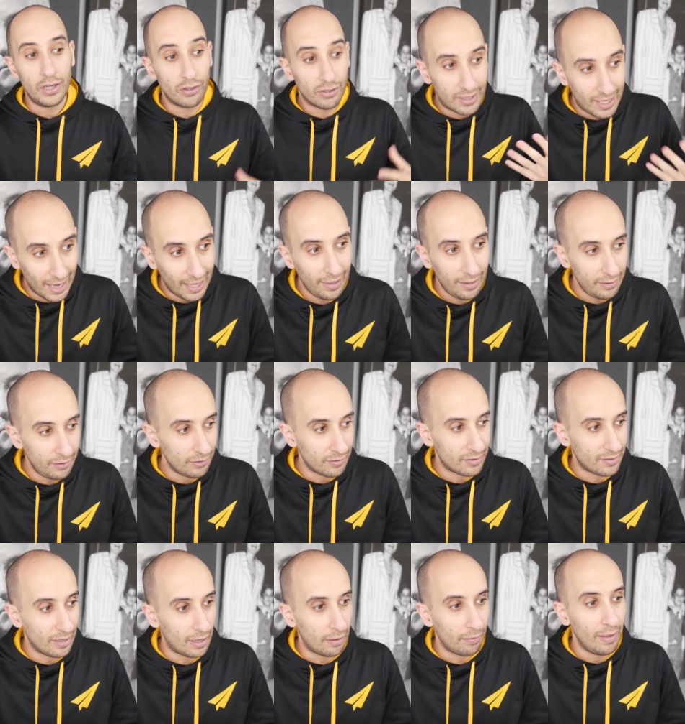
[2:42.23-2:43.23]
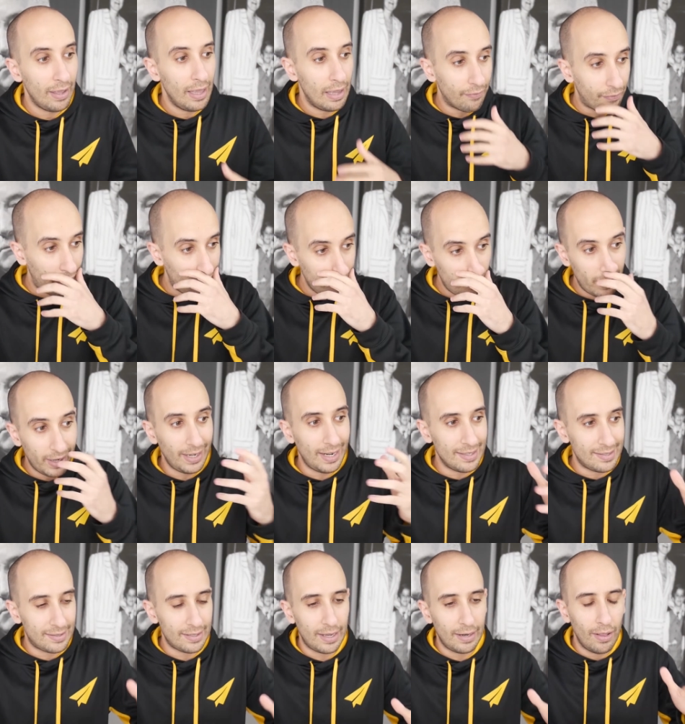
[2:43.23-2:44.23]
You're telling yourself, if I went
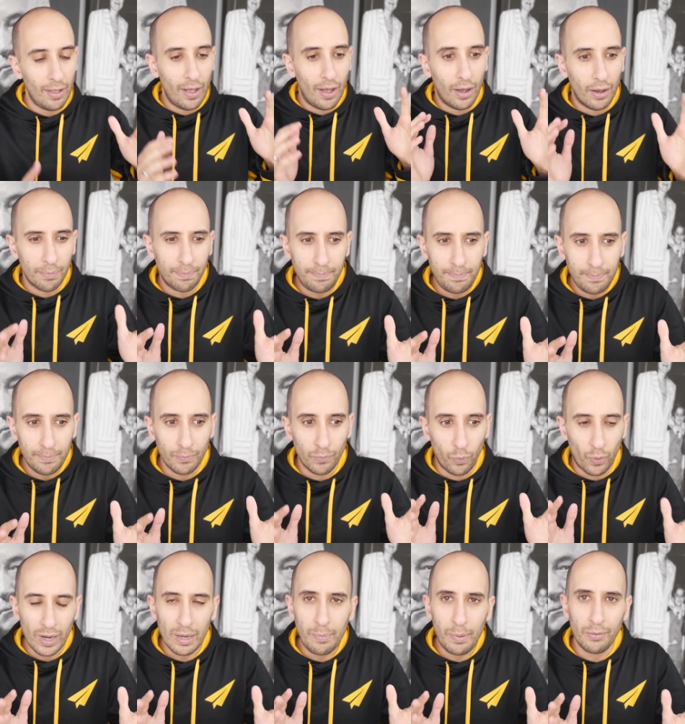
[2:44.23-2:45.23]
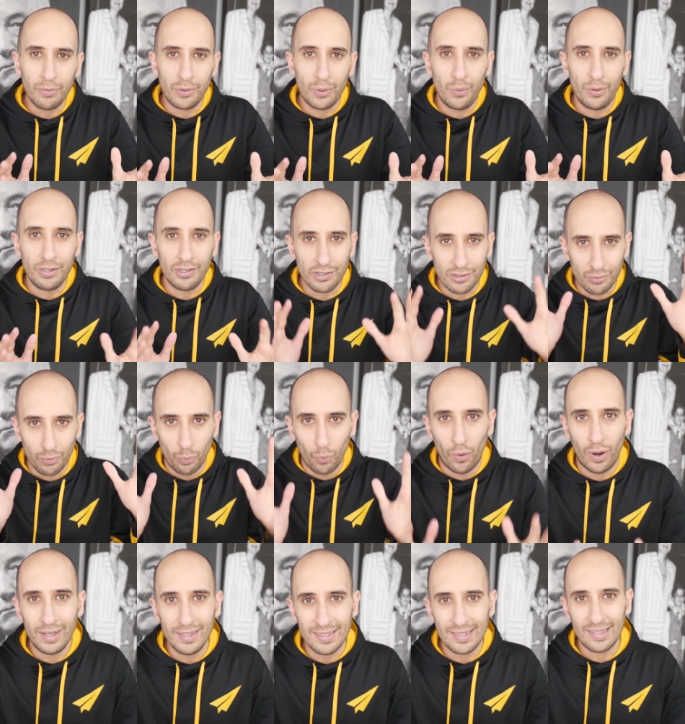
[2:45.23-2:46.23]
and said, hmm, what about doing just
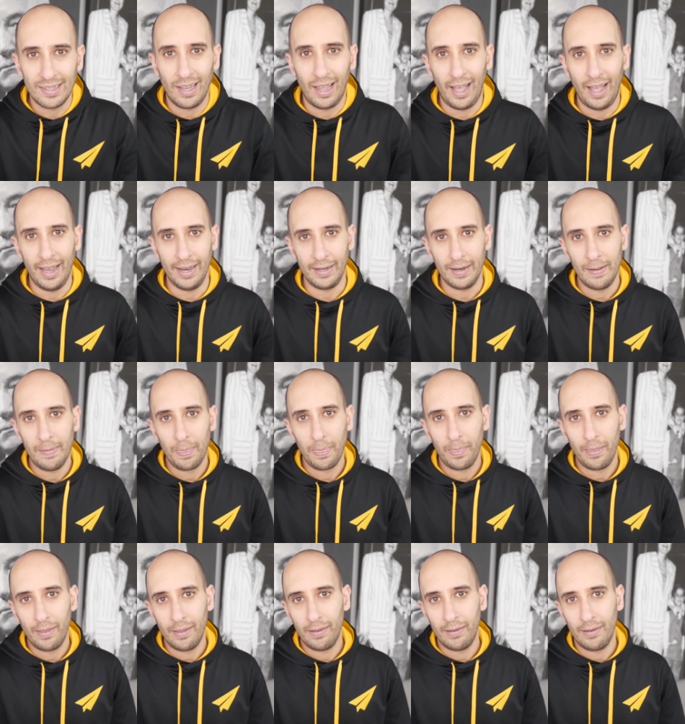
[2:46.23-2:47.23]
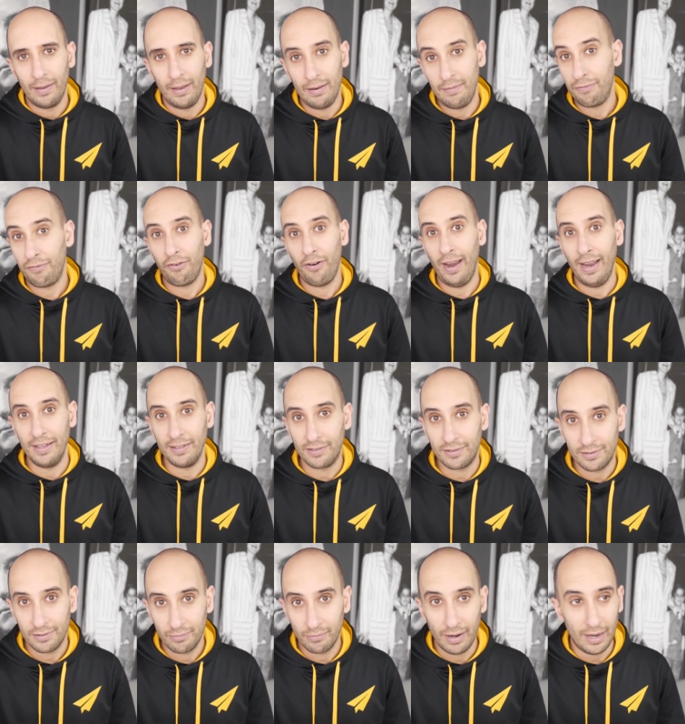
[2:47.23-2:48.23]
one slide? in
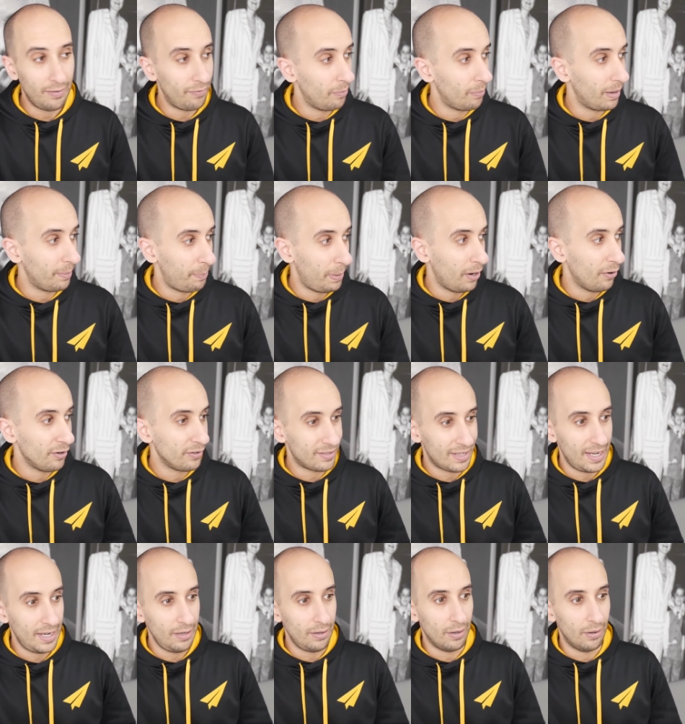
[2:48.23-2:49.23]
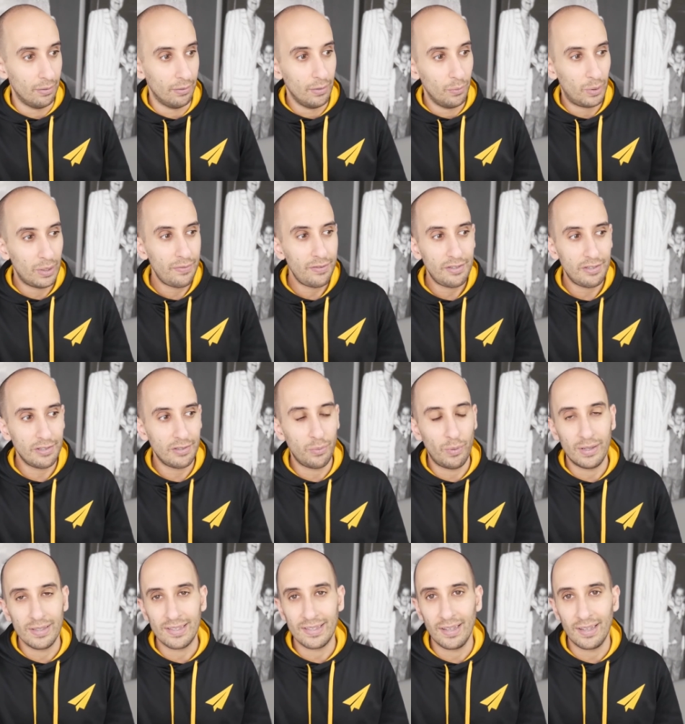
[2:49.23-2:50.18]
France, right, for my Paris keynote? What if it's just one